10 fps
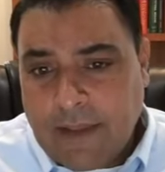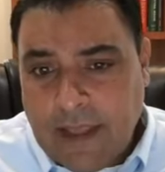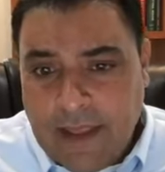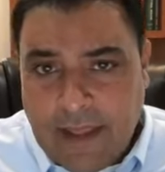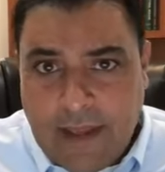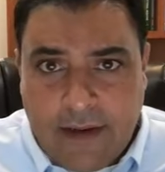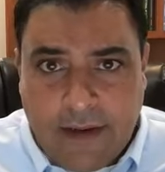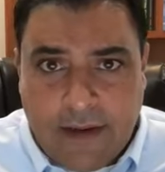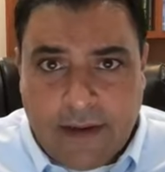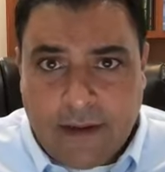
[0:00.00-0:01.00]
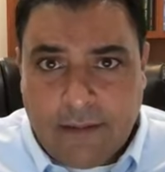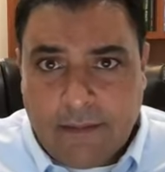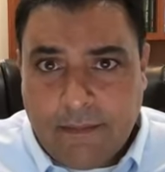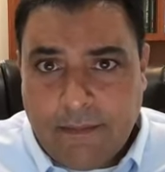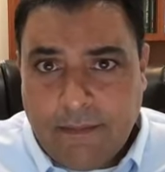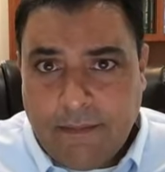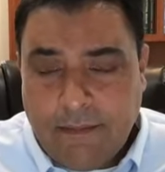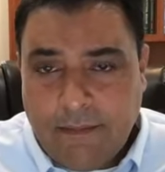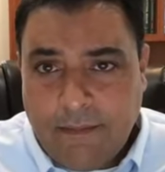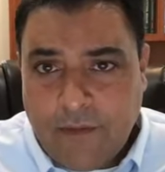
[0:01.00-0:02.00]
And then
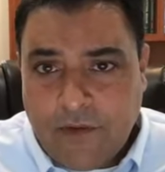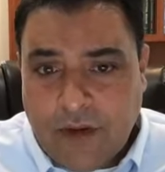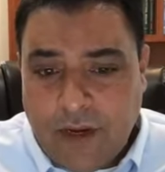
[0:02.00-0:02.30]
there's